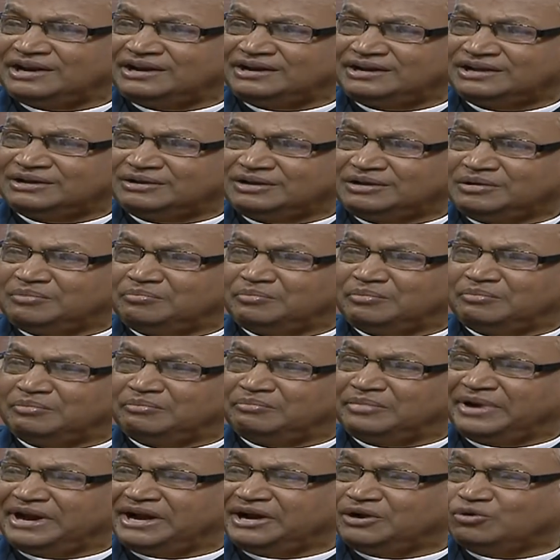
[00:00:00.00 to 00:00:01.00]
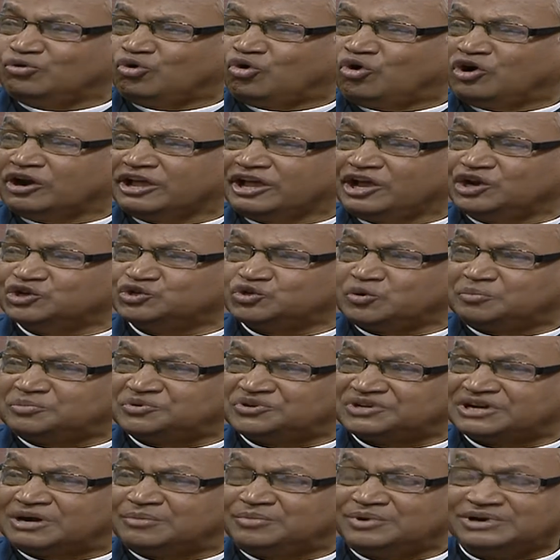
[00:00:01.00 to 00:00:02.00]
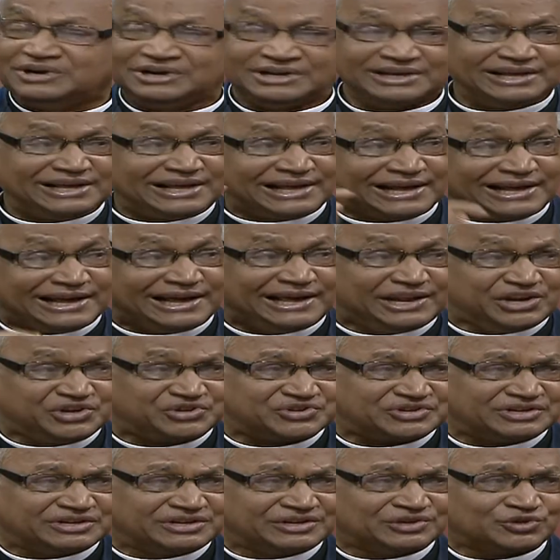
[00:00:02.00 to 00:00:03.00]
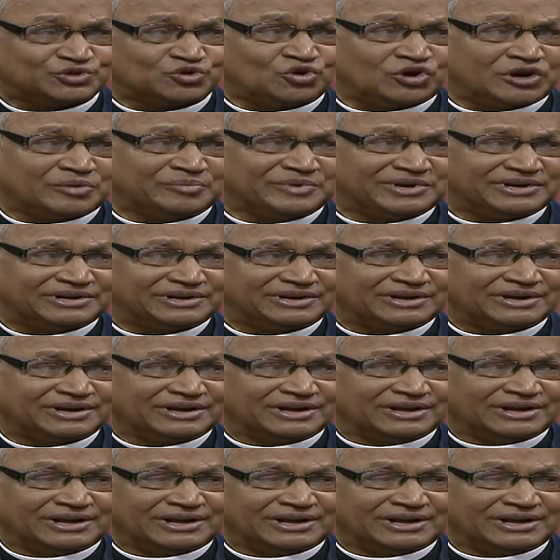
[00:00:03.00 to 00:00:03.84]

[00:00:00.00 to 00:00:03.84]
and made all kinds of trouble against Solomon.